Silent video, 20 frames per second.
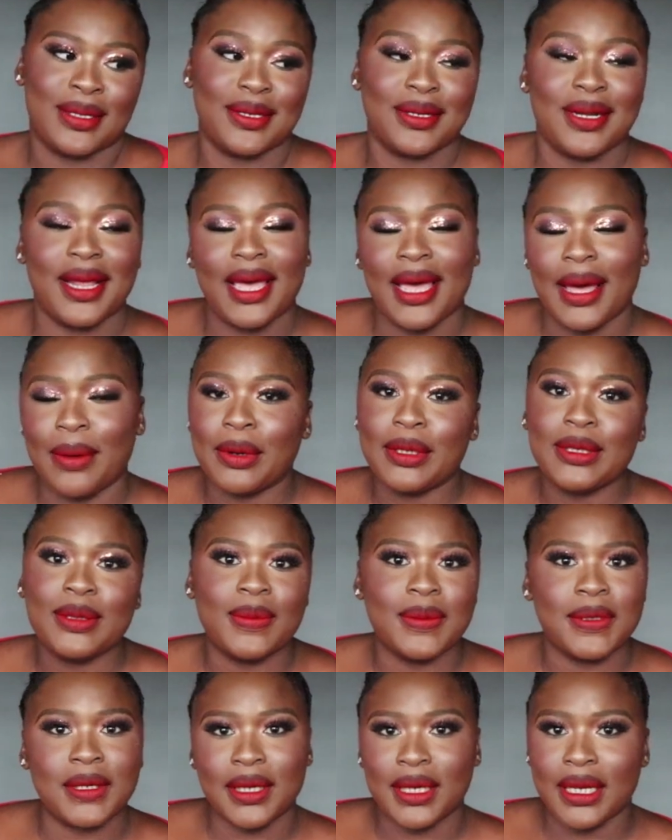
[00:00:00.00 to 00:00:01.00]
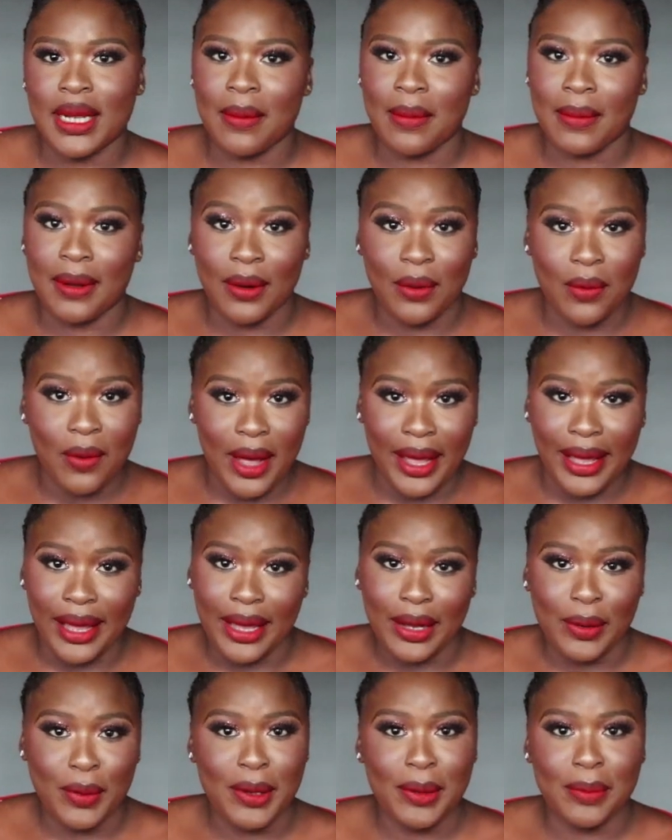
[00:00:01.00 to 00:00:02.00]
Today I'm going to be talking about
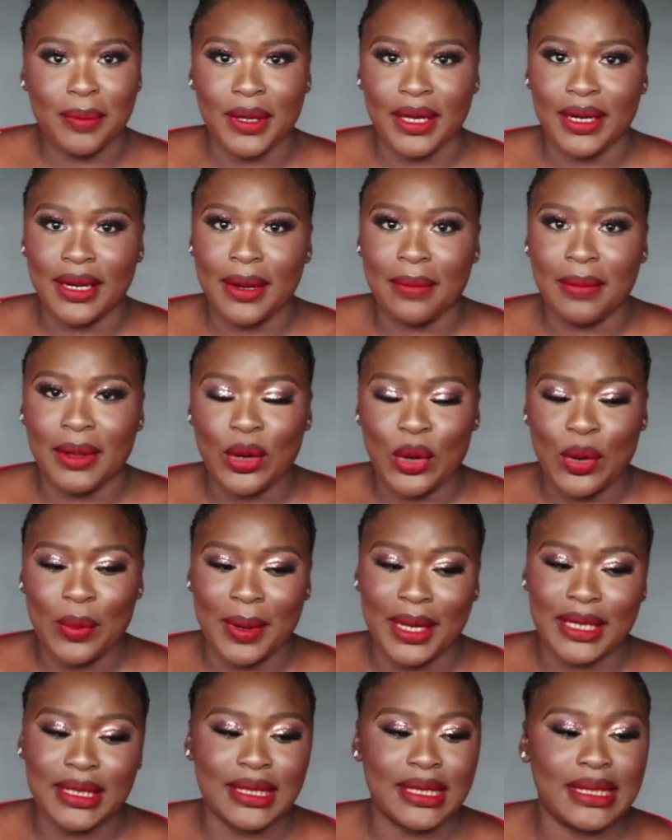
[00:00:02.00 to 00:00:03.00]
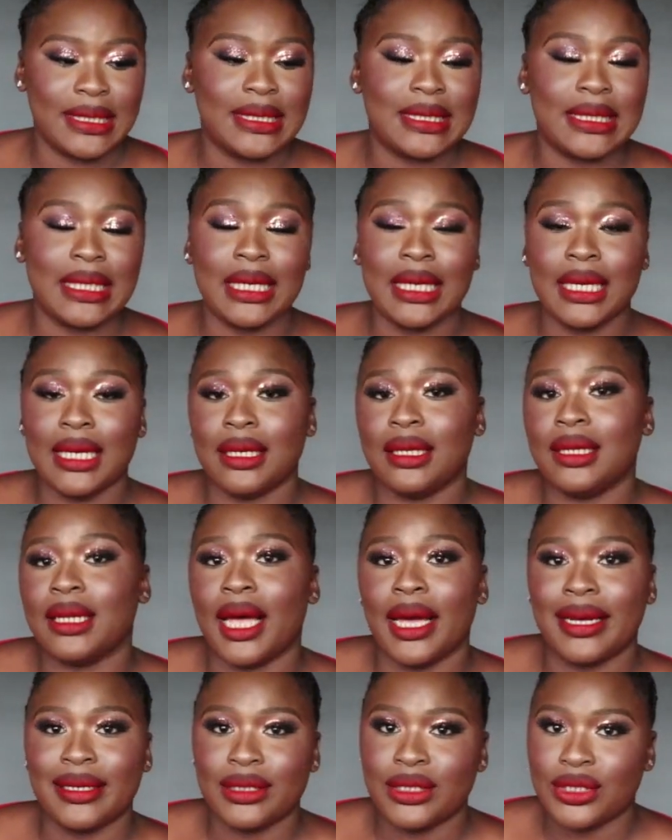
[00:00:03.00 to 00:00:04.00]
why I quit being a makeup artist in
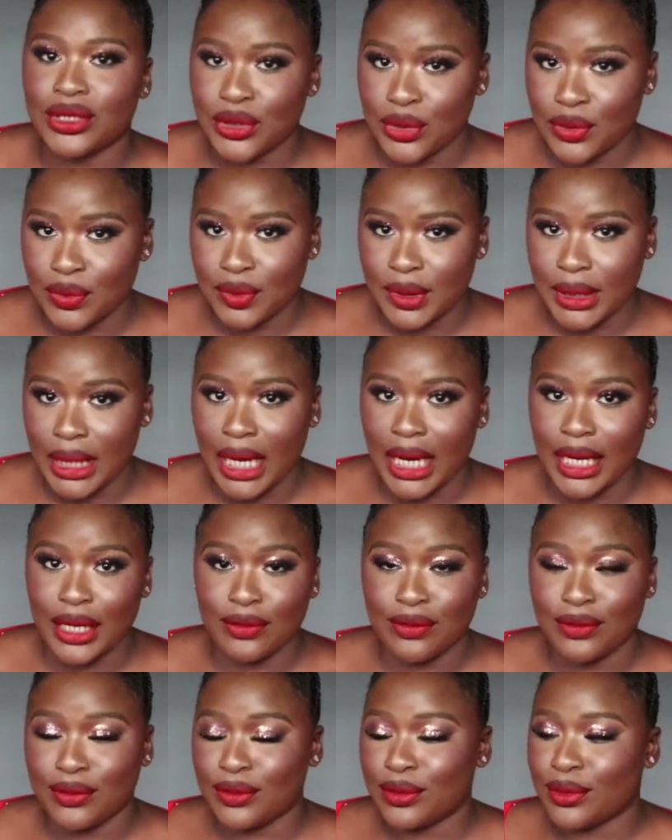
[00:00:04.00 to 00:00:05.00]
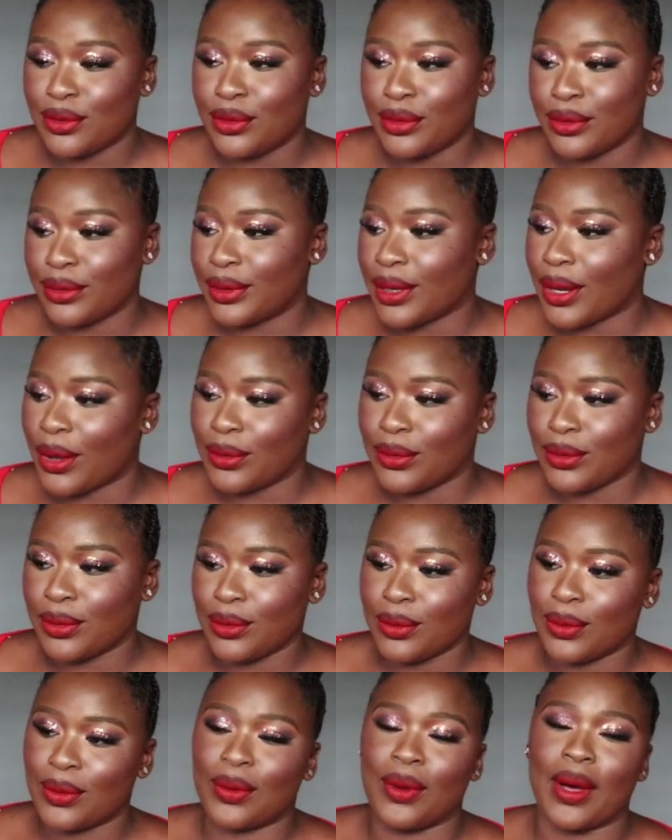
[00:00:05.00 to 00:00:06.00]
Nigeria. If you don't know, now
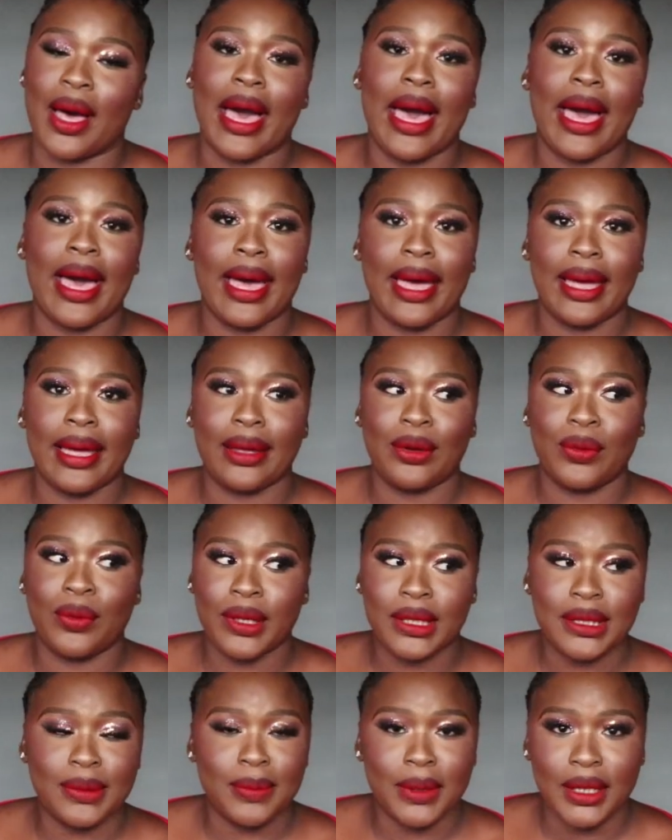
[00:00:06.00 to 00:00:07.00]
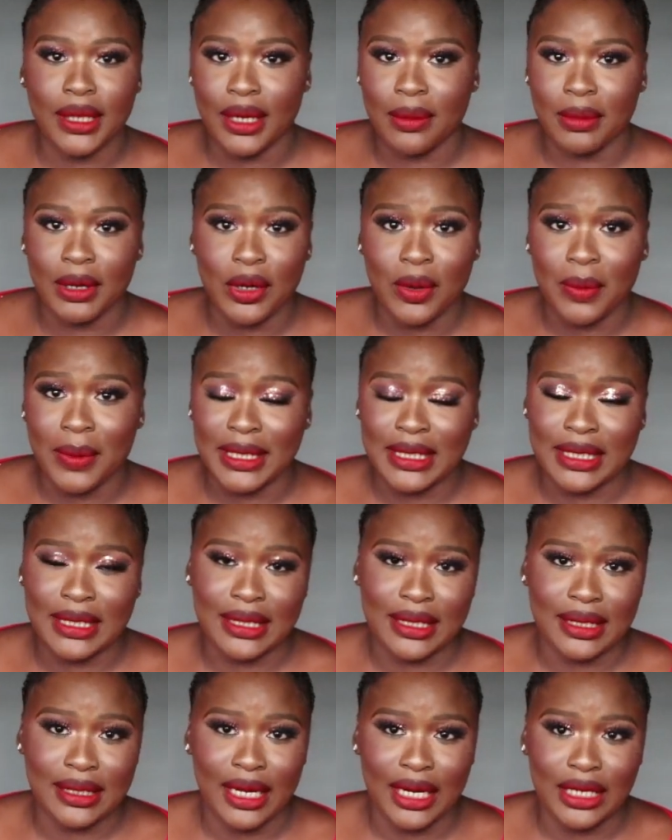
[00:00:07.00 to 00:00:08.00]
you know. I quit being a makeup
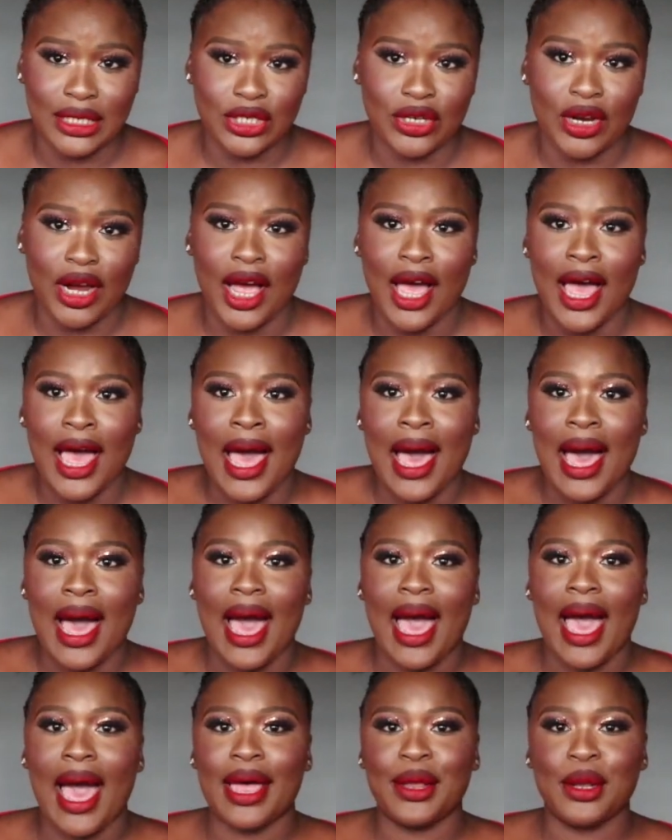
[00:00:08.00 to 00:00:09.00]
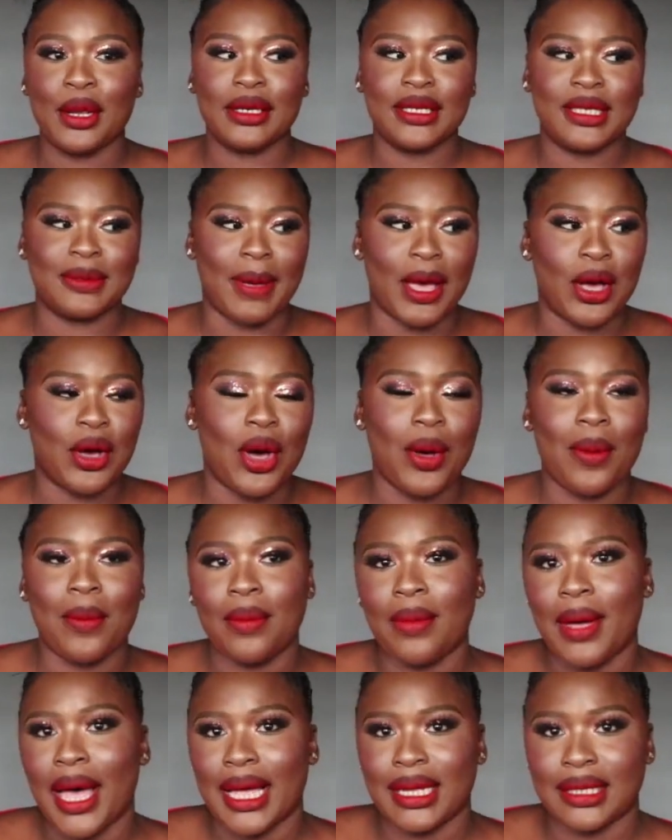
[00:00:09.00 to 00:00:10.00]
artist in Nigeria. I know this might
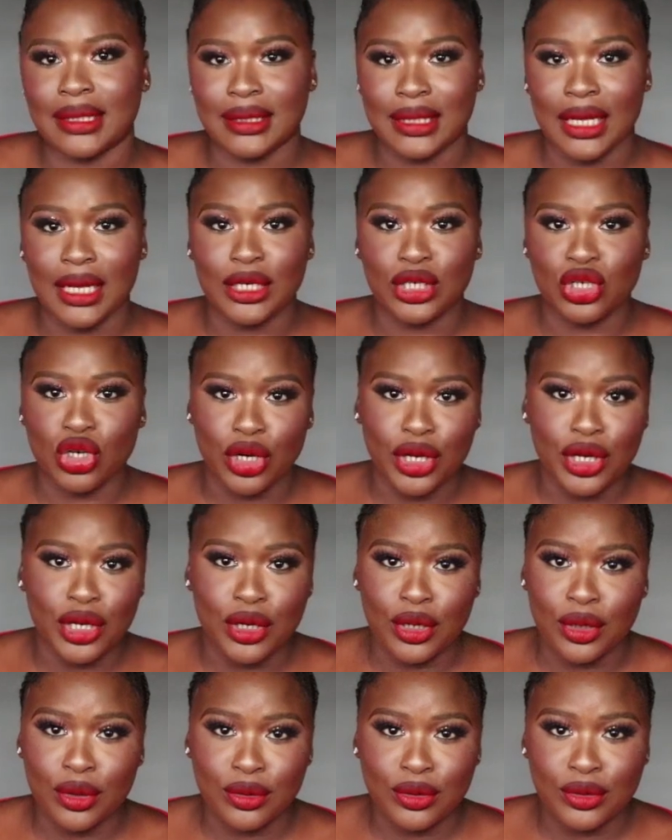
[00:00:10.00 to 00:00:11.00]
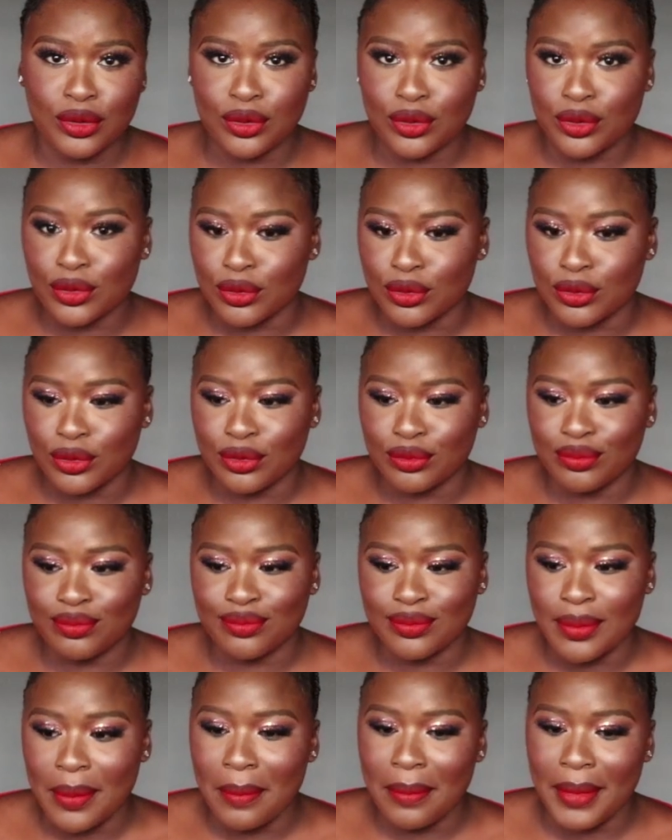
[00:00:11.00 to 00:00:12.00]
come as a shocking news to
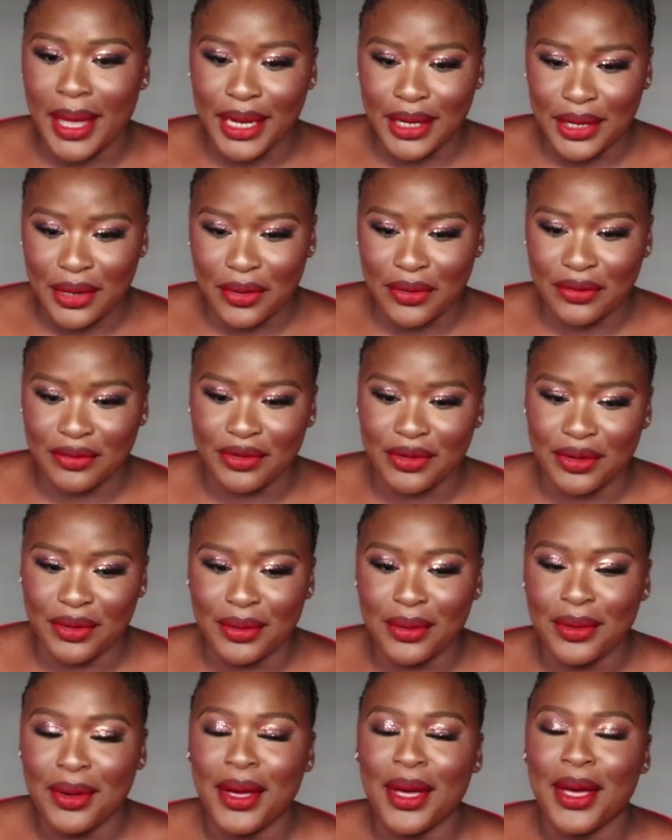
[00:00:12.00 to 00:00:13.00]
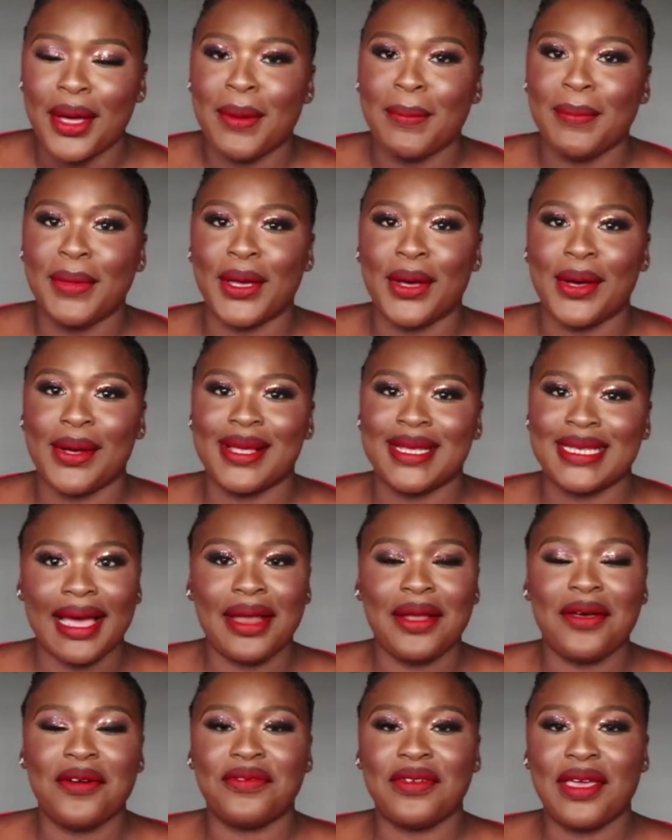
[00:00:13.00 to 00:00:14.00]
many of you because I
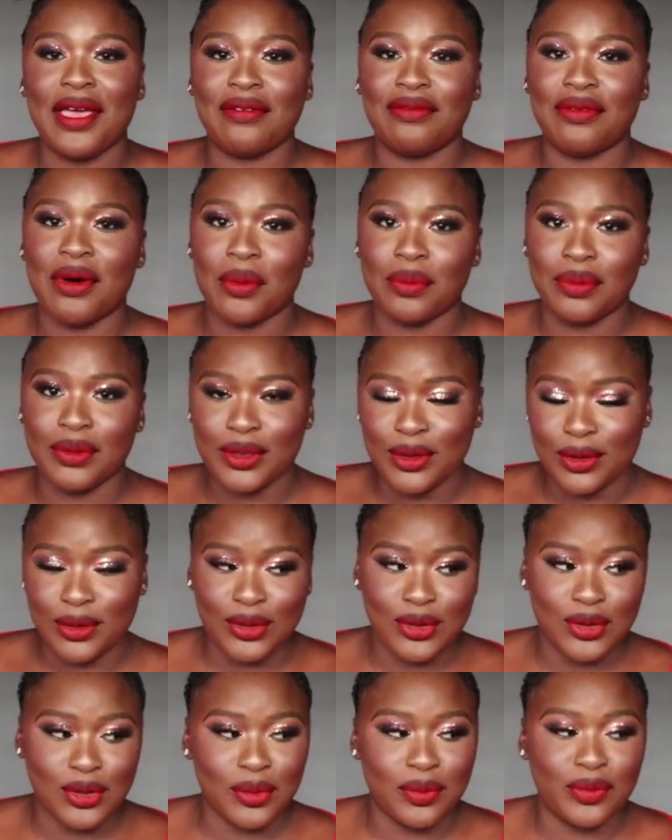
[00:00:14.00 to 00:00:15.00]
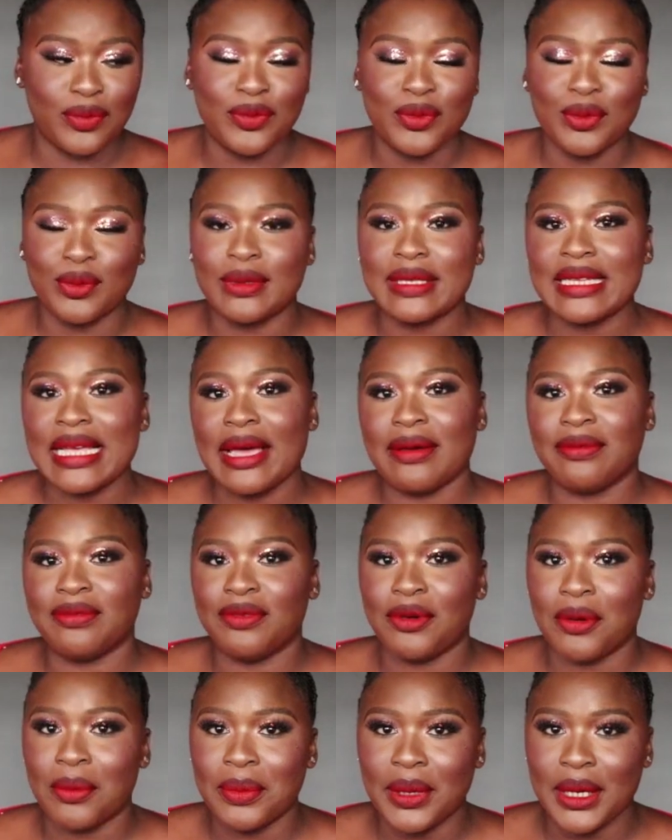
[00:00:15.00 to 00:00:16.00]
kind of gave up YouTube full-time
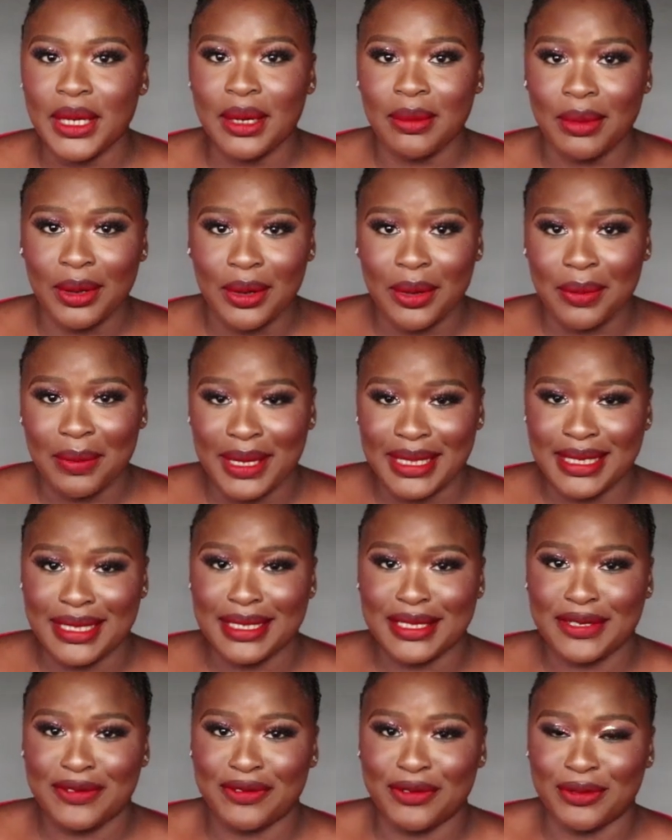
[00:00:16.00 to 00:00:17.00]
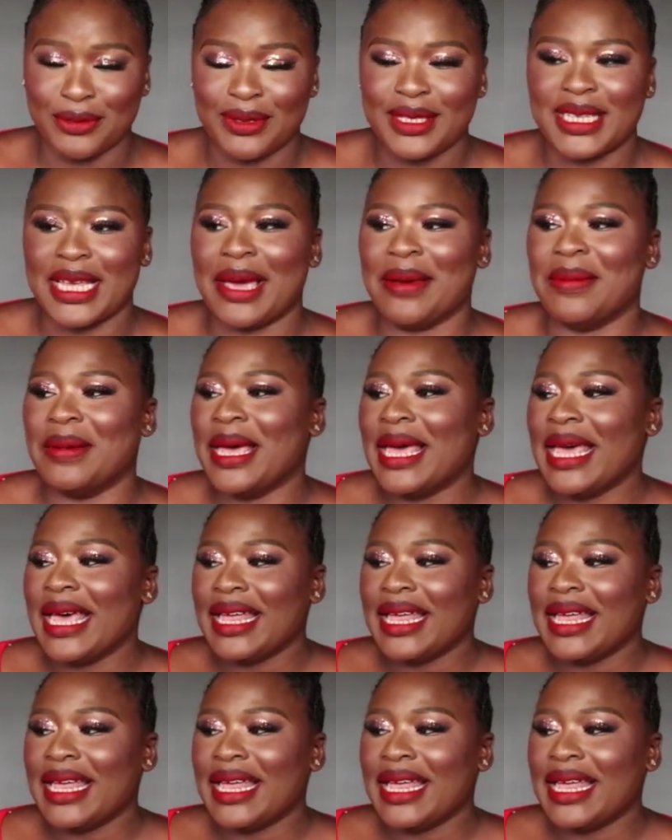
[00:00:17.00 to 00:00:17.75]
for being a makeup artist full-time.